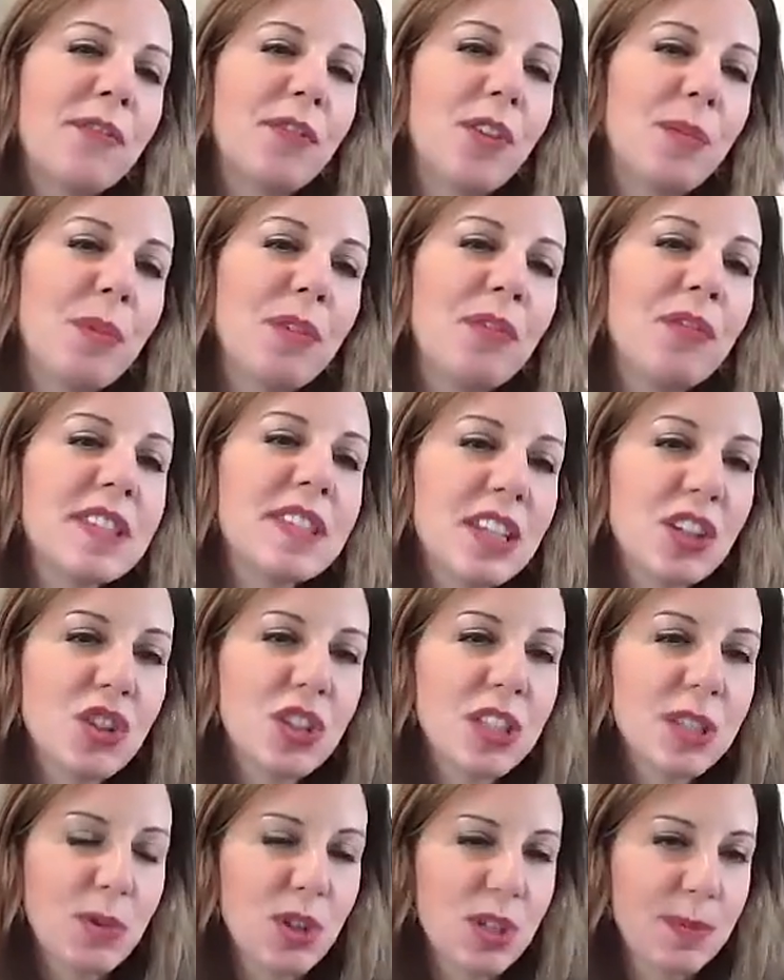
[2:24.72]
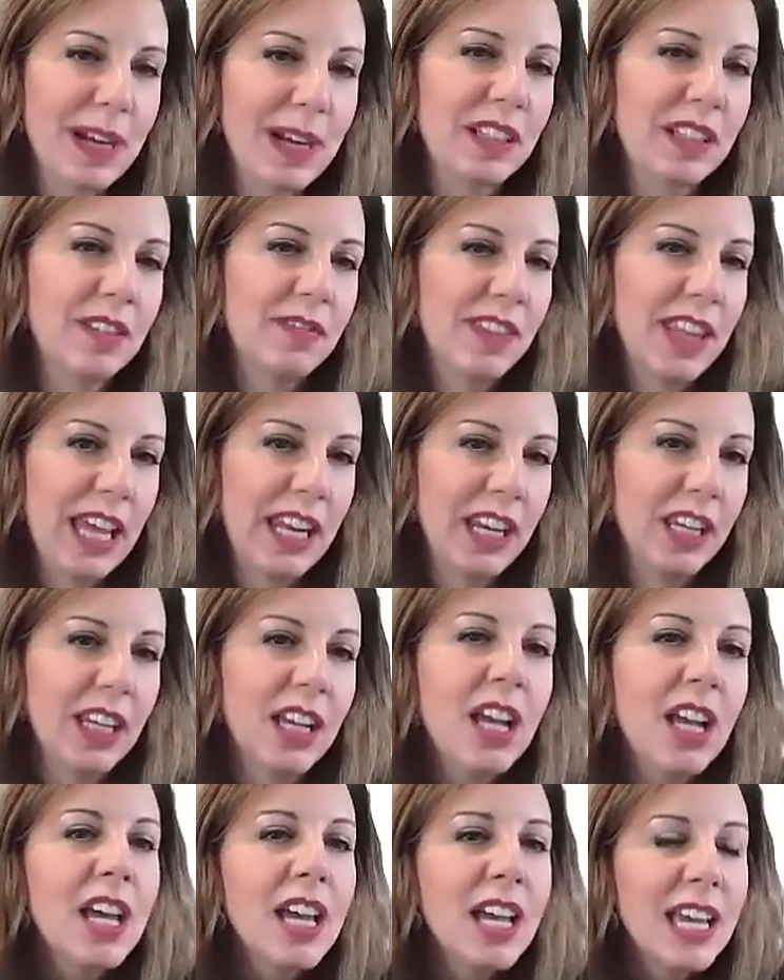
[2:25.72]
from a physician's perspective then,
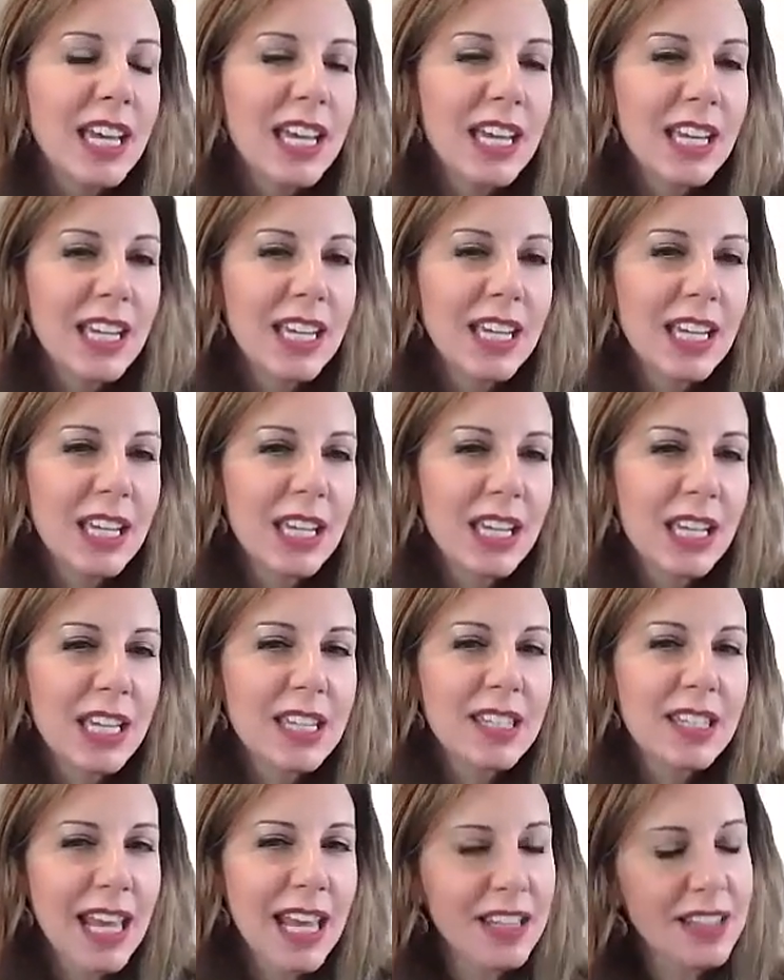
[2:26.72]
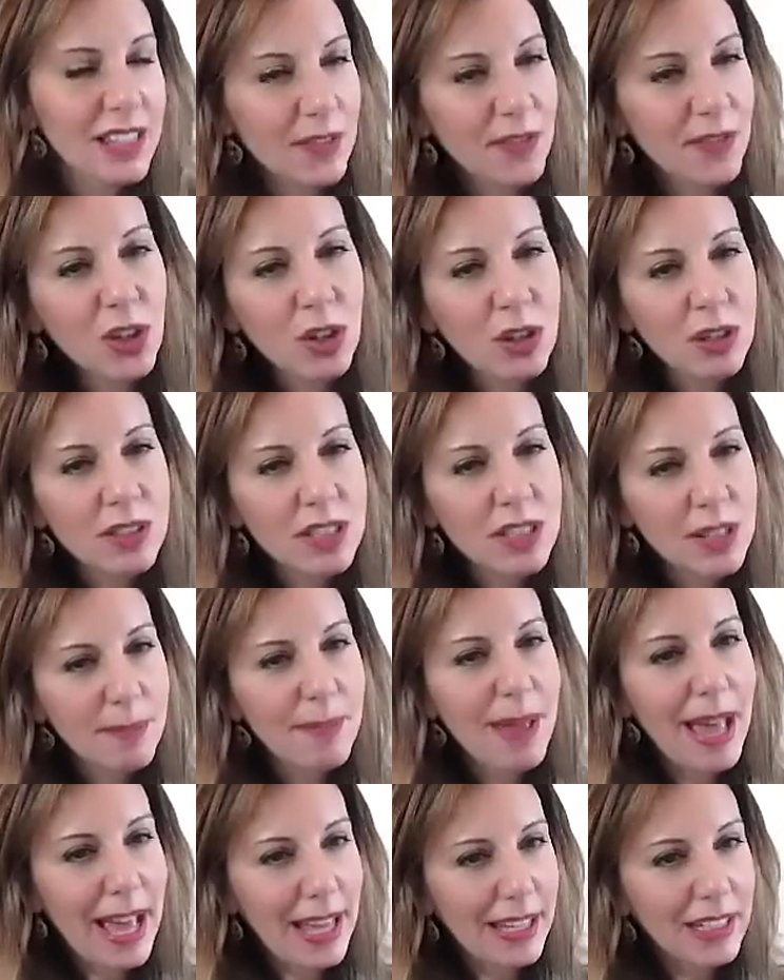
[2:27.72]
is that difficult to
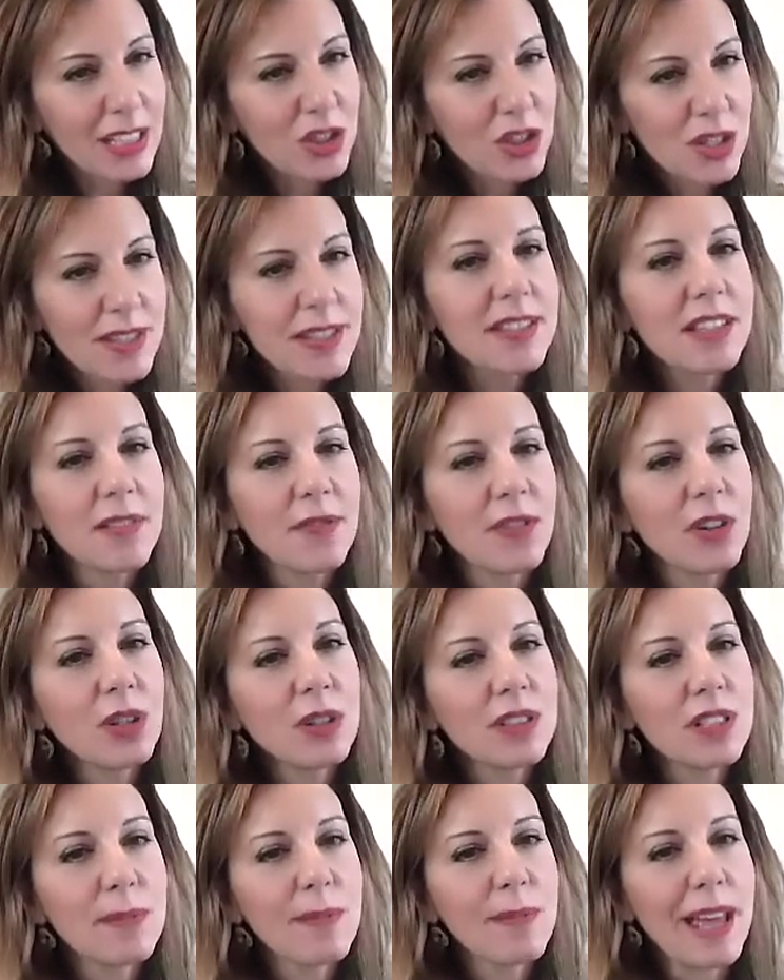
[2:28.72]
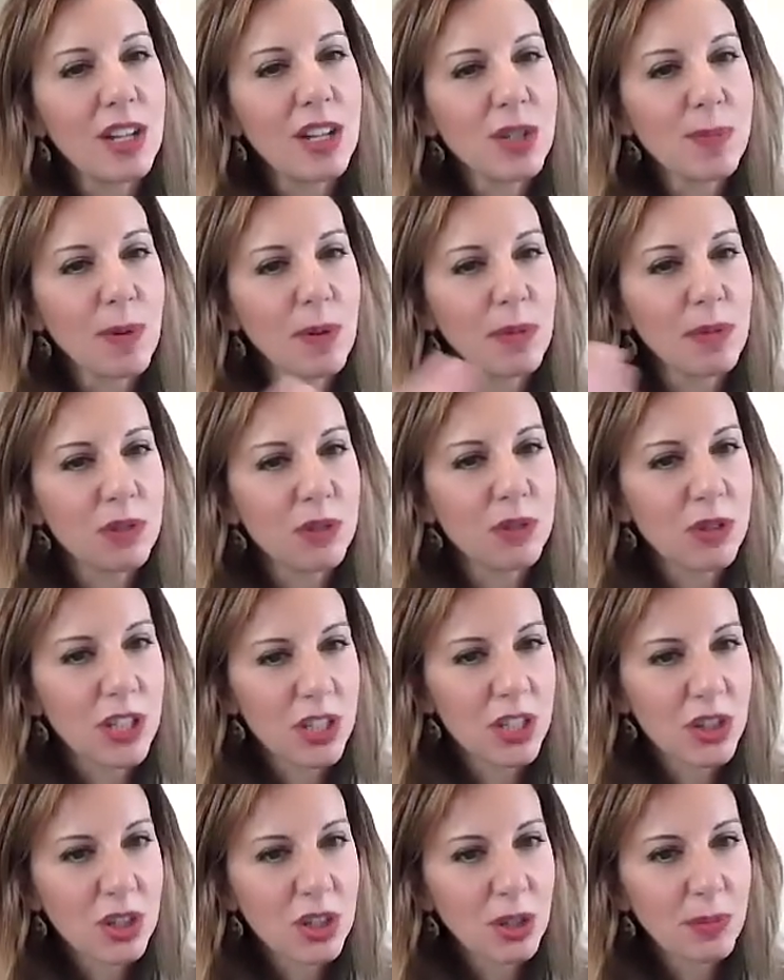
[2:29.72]
manage? Is it difficult to manage both a
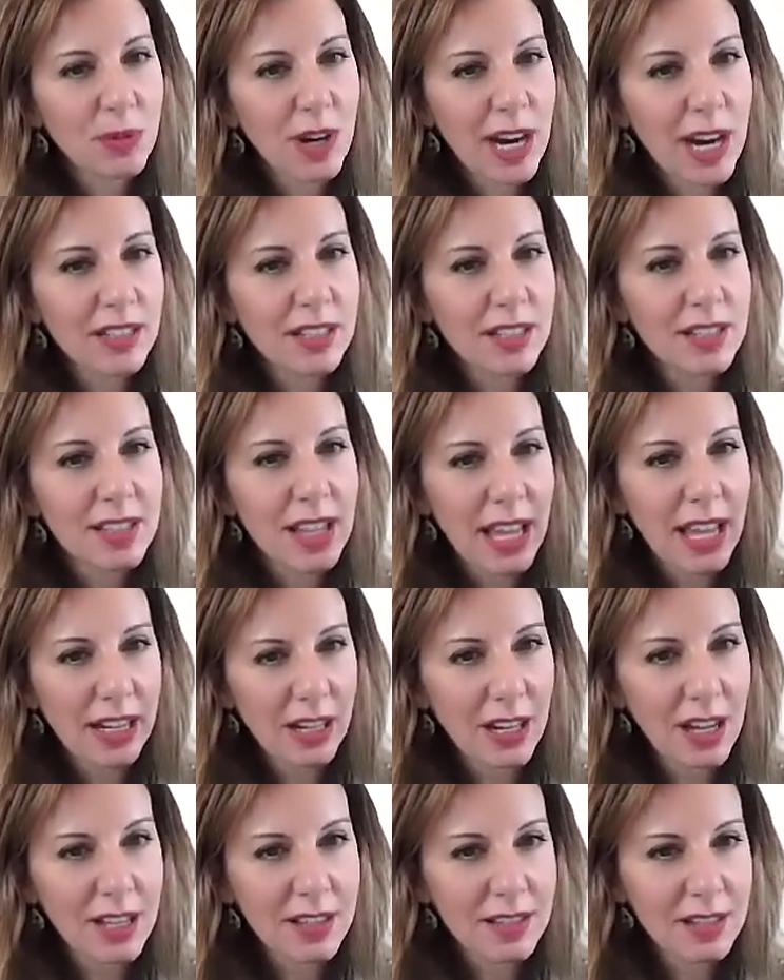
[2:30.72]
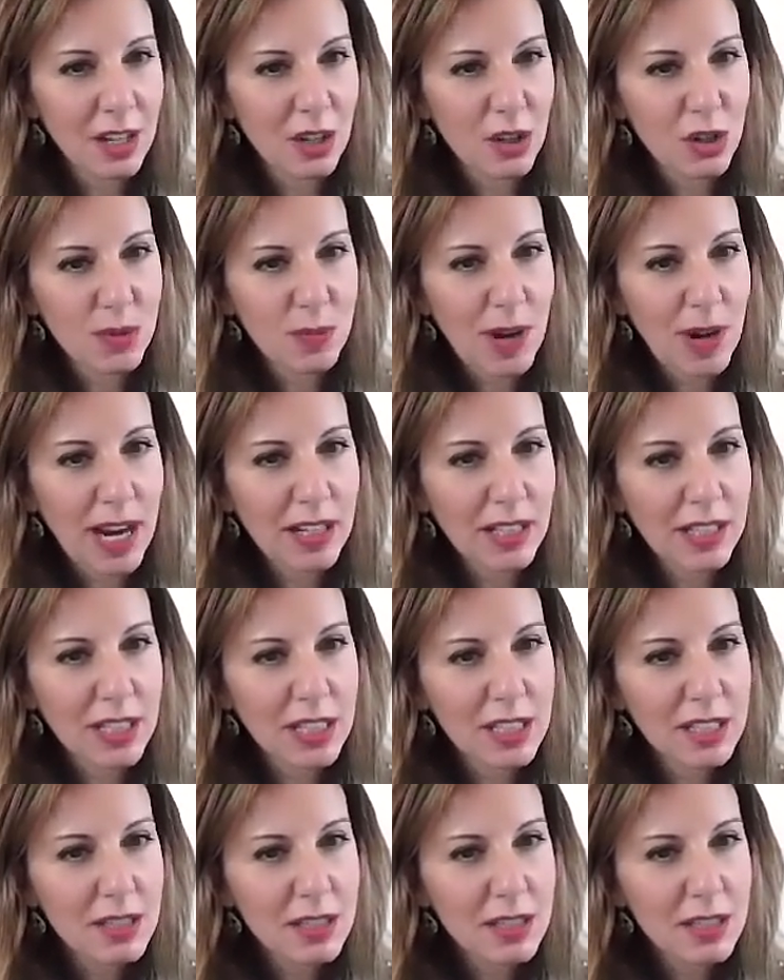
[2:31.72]
traditional practice and a concierge practice?